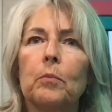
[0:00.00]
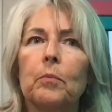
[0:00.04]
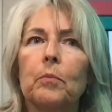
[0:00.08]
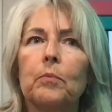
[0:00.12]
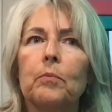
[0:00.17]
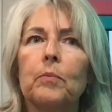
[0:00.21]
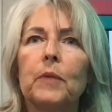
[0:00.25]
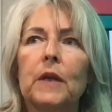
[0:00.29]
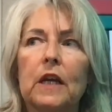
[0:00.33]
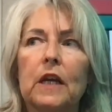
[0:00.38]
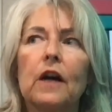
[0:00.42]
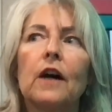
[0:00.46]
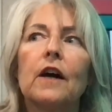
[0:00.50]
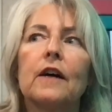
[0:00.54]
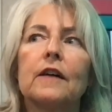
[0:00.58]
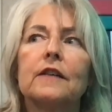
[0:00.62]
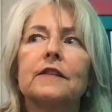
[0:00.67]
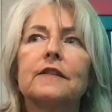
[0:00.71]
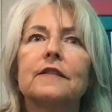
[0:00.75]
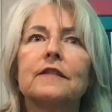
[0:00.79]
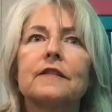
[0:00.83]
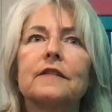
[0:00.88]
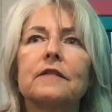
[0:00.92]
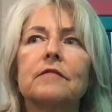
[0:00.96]

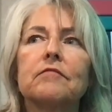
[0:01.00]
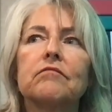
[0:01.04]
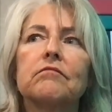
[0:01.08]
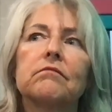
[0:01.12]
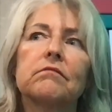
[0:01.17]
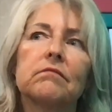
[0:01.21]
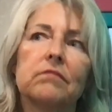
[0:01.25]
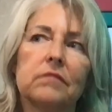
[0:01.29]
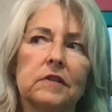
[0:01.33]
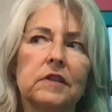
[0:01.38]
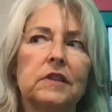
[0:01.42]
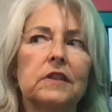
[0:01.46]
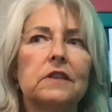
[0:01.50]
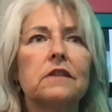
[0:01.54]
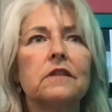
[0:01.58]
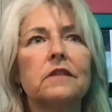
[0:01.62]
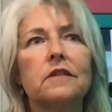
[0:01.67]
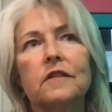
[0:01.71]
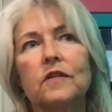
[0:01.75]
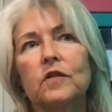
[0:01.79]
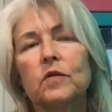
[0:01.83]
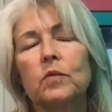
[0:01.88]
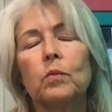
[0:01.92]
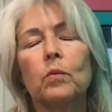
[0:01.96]
because
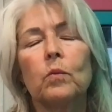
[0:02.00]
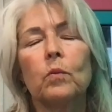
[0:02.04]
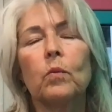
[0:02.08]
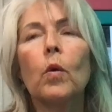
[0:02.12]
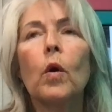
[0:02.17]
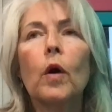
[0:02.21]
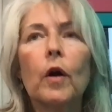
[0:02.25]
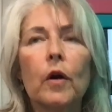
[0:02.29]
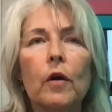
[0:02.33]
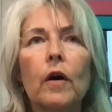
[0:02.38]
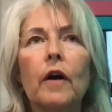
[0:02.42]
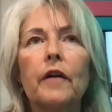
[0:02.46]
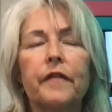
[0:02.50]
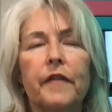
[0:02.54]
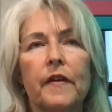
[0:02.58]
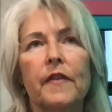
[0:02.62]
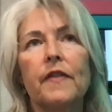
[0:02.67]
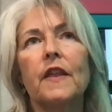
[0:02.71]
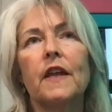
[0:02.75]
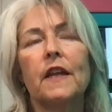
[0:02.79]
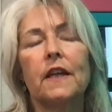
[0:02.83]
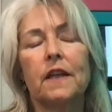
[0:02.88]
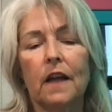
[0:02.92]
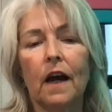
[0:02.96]
there's more often
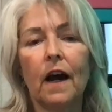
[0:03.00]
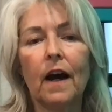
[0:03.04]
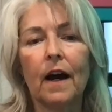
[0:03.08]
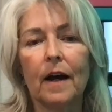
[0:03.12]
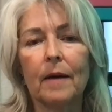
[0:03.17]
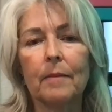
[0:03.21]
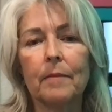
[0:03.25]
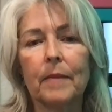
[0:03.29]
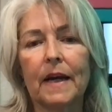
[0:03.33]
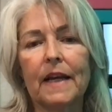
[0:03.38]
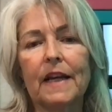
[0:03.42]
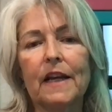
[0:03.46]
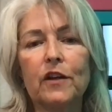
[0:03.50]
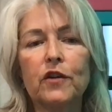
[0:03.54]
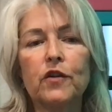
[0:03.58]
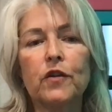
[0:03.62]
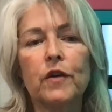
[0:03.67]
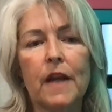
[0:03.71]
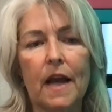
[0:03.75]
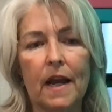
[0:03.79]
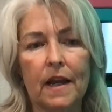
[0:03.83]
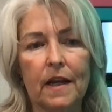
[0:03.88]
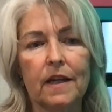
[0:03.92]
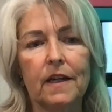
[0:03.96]
than not, my
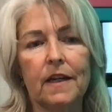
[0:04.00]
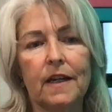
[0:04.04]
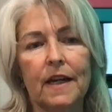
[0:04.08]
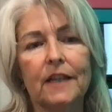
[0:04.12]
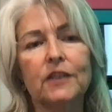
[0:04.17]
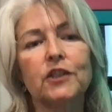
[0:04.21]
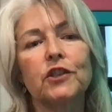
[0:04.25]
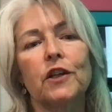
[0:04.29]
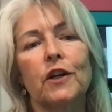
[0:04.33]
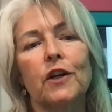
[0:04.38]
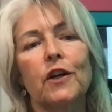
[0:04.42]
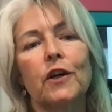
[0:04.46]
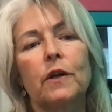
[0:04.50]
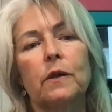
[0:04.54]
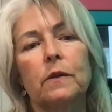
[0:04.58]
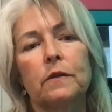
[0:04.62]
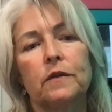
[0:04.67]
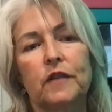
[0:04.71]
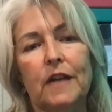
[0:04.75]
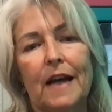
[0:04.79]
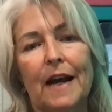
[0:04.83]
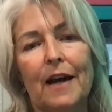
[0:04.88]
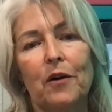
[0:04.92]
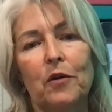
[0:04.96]
internet connection goes
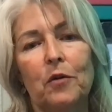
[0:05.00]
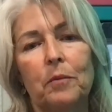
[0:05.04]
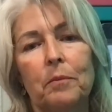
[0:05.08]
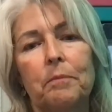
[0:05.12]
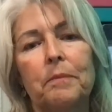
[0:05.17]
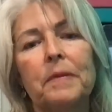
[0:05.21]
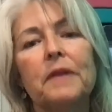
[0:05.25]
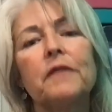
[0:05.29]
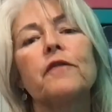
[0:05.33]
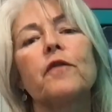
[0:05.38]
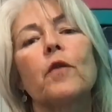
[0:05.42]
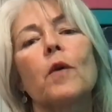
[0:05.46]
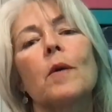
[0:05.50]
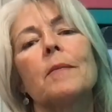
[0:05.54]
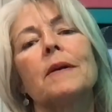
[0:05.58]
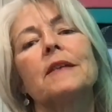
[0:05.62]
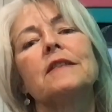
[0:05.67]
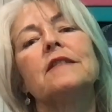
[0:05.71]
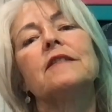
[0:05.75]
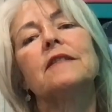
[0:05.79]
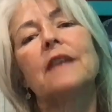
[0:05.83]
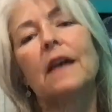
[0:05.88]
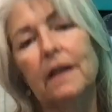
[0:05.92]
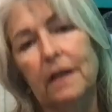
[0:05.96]
out before my
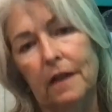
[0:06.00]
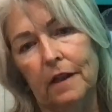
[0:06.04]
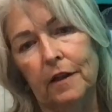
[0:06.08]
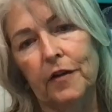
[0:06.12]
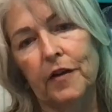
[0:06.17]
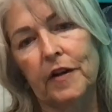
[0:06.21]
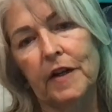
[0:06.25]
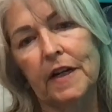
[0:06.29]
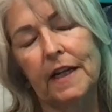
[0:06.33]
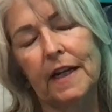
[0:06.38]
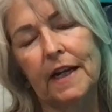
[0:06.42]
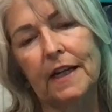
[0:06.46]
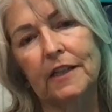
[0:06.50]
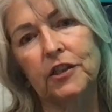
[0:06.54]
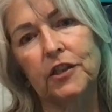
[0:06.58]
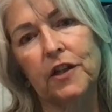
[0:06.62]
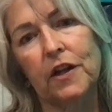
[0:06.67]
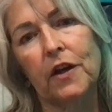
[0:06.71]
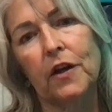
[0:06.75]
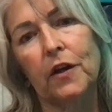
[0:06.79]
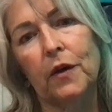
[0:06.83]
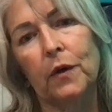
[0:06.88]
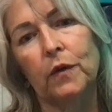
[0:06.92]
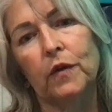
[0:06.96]
cellular connection
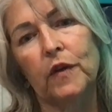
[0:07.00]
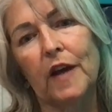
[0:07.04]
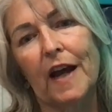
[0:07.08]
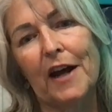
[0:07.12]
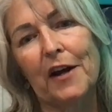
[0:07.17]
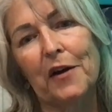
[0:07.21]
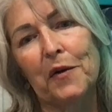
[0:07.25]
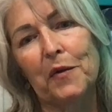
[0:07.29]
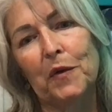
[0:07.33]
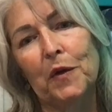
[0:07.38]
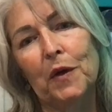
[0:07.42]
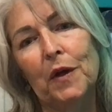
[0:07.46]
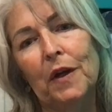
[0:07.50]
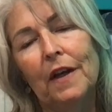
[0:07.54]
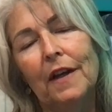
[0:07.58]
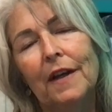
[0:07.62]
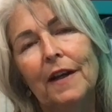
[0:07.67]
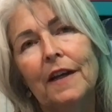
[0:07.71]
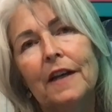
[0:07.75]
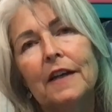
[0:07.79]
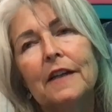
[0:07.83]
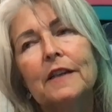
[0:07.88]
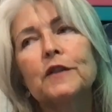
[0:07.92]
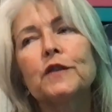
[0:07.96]
goes out.
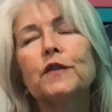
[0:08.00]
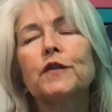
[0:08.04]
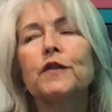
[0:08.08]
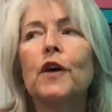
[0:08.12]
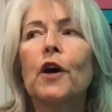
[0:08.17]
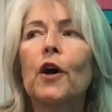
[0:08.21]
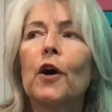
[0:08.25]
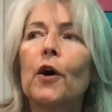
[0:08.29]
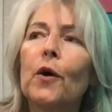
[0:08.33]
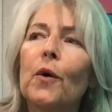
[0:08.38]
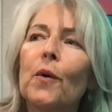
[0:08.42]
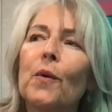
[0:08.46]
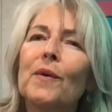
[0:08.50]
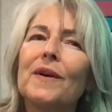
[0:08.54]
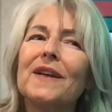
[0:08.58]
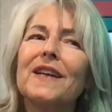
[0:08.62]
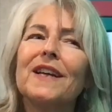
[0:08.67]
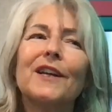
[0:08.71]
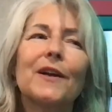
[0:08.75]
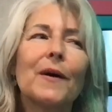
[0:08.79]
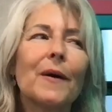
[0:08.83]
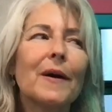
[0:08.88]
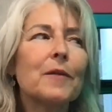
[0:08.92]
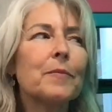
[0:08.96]
So,
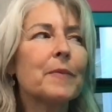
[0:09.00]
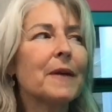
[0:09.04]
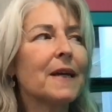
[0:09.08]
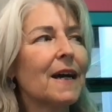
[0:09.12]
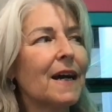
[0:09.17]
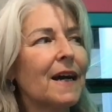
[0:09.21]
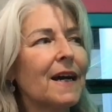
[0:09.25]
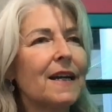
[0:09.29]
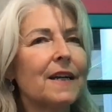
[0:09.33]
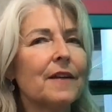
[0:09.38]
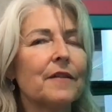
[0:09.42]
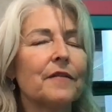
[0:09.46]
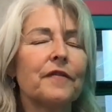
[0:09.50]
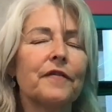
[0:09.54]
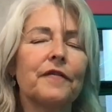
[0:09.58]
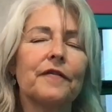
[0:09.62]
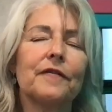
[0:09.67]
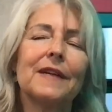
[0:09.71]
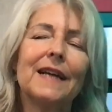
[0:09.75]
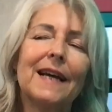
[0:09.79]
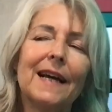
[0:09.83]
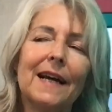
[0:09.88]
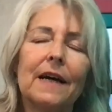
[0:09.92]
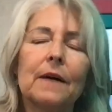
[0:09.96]
it'd be kind of,
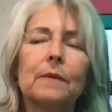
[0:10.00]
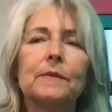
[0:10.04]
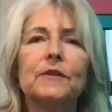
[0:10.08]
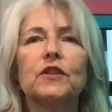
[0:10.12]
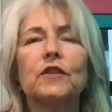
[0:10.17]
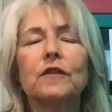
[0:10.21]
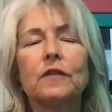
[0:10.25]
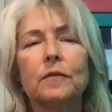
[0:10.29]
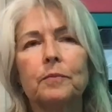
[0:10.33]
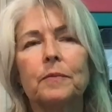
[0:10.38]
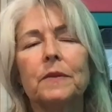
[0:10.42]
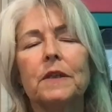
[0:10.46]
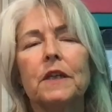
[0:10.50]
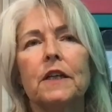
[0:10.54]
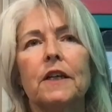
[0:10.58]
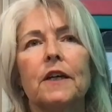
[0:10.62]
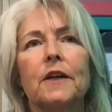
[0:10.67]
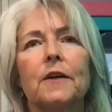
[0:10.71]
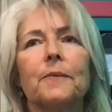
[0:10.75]
would just, it